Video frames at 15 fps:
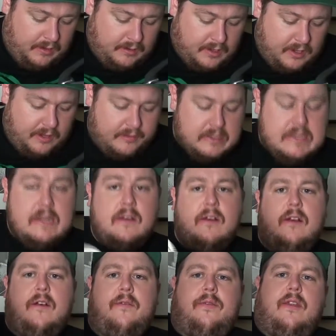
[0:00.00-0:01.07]
Okay,
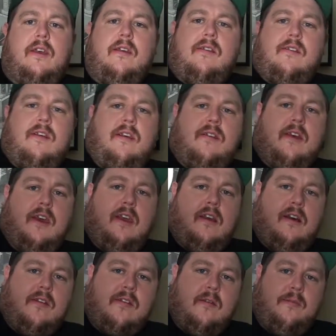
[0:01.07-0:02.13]
this is a
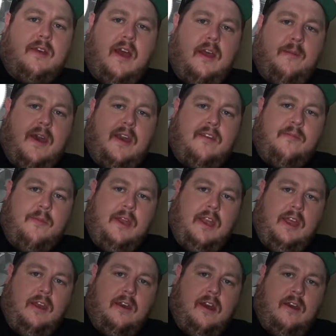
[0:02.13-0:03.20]
custom Dyemax
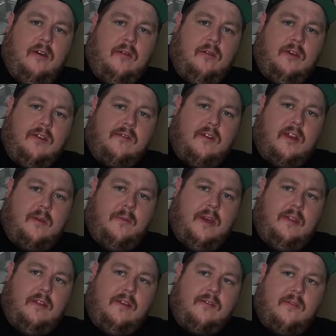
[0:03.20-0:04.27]
mini. I always
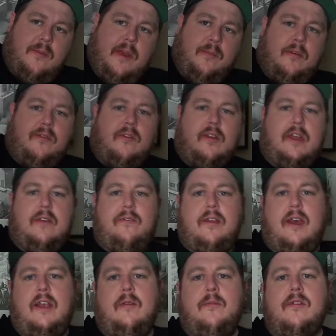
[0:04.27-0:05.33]
recommend these for people for gift
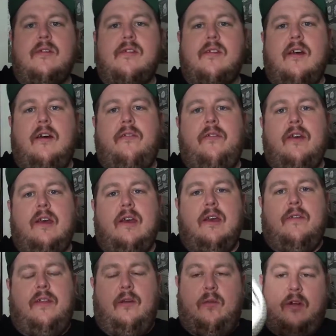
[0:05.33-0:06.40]
items and stuff.
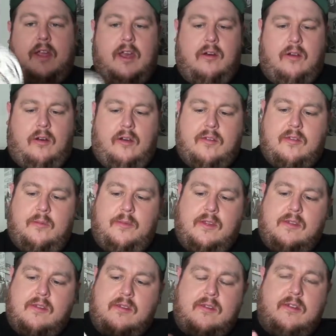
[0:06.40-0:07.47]
They work out awesome.
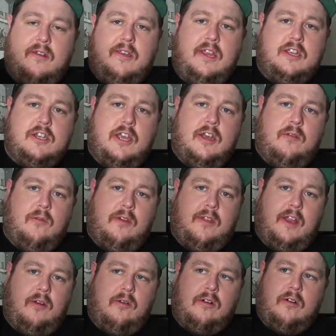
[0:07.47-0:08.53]
This is just a DGN one
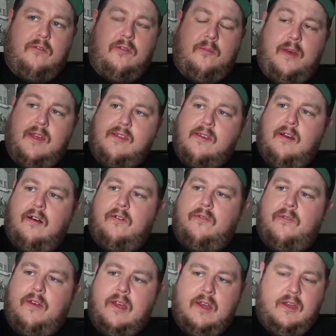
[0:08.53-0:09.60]
that I ordered for
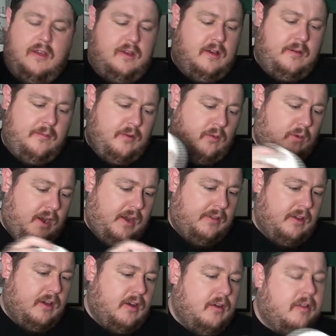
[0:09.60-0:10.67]
myself a while
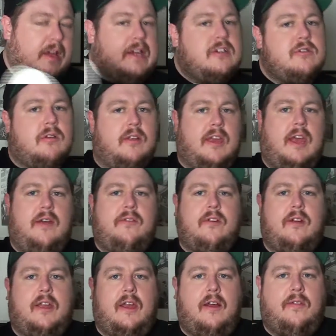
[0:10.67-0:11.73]
ago, like shortly
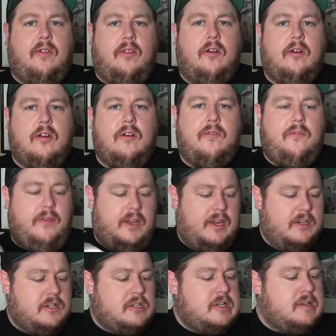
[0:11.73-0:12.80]
after I got the logo
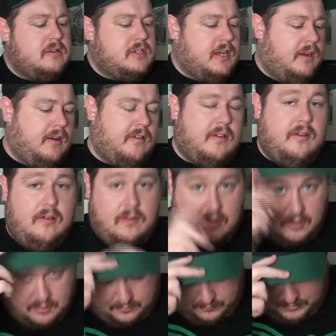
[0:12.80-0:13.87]
finished. Shout out
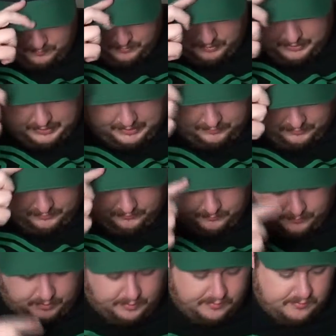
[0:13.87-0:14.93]
to my buddy Anthony
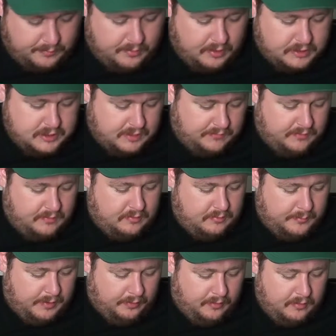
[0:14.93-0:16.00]
from the Heiser Project for
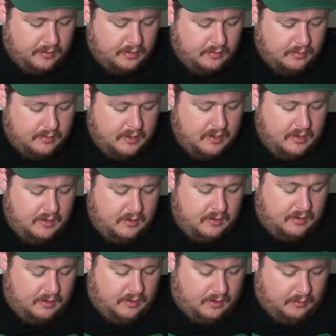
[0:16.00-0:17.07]
doing my logo
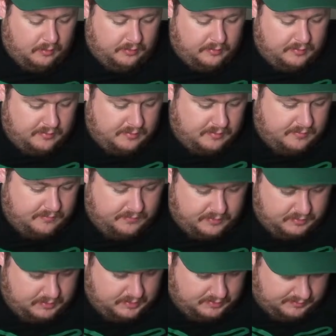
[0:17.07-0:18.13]
all those
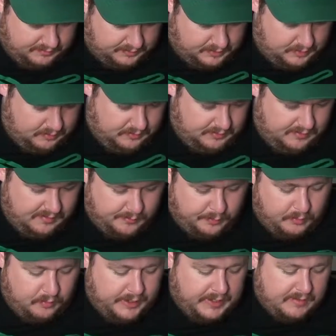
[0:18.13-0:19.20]
few years ago at this
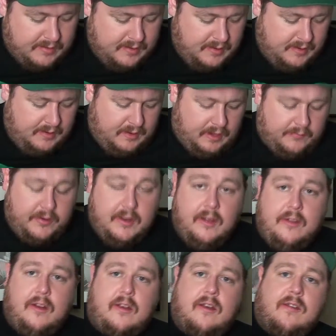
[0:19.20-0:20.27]
point. I have
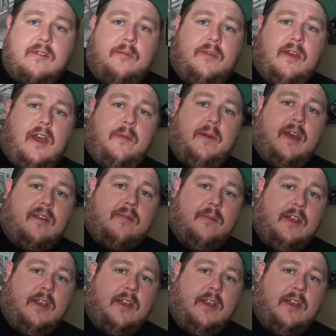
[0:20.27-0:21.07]
another custom Dyemax